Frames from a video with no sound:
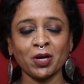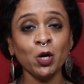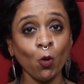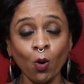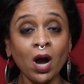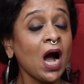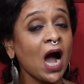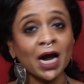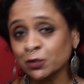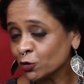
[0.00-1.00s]
No,
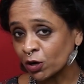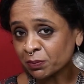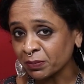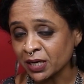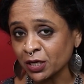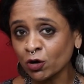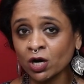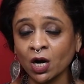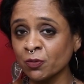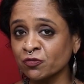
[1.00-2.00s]
I do not mean your
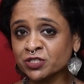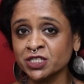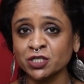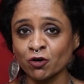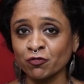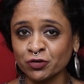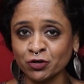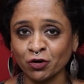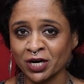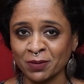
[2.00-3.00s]
cup of tea, coffee
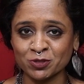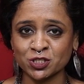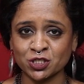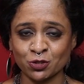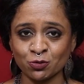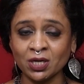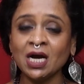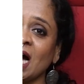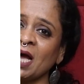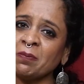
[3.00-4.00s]
or cappuccino.
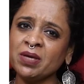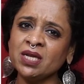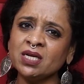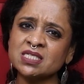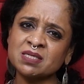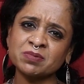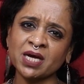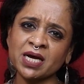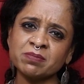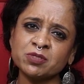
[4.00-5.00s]
I mean
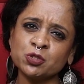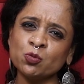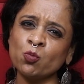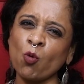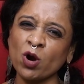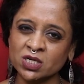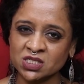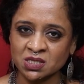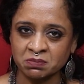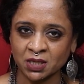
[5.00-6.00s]
sometimes you want
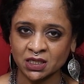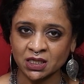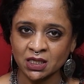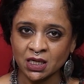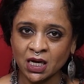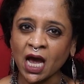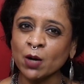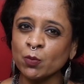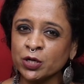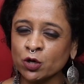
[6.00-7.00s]
somebody,
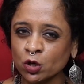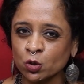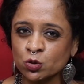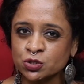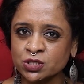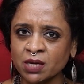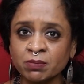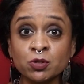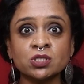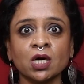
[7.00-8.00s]
and when you're close to
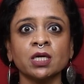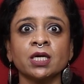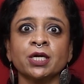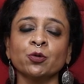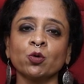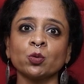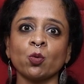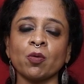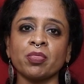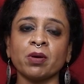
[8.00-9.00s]
them, you suddenly don't
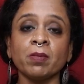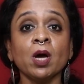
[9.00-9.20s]
want them.